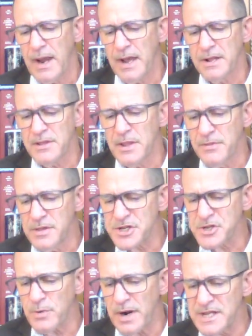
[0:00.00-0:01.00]
And
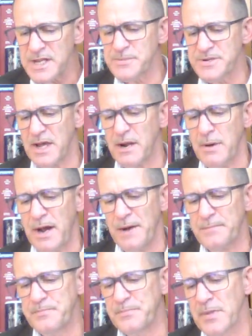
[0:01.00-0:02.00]
this is what he's upset about.